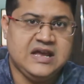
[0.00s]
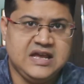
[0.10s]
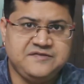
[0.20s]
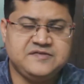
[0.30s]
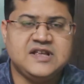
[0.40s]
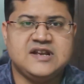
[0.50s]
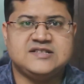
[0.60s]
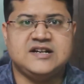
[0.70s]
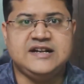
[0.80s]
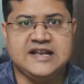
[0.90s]
If there
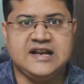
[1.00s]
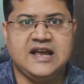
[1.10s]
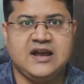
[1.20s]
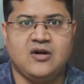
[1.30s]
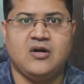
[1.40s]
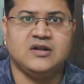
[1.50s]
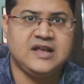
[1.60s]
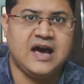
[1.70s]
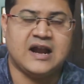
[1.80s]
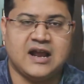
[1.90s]
is a delay on
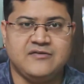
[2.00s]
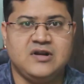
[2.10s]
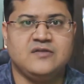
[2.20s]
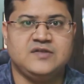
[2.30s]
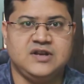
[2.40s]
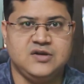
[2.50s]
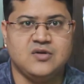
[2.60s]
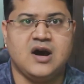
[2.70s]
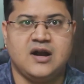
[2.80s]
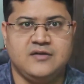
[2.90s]
the arrival of the new
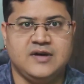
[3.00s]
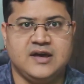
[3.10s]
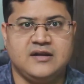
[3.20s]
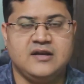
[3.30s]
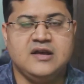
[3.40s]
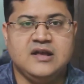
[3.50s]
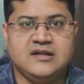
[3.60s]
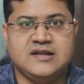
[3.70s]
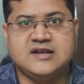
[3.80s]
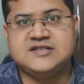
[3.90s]
hardware,
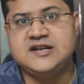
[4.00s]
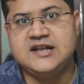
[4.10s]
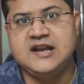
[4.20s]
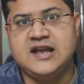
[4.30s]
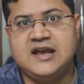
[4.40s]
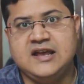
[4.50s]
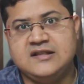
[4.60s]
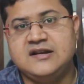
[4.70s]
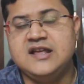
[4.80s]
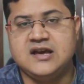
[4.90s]
there is a delay in
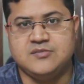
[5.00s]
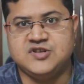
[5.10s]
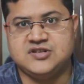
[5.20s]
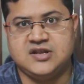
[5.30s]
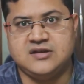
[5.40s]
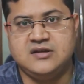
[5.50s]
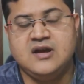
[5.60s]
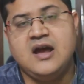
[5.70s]
the decommissioning,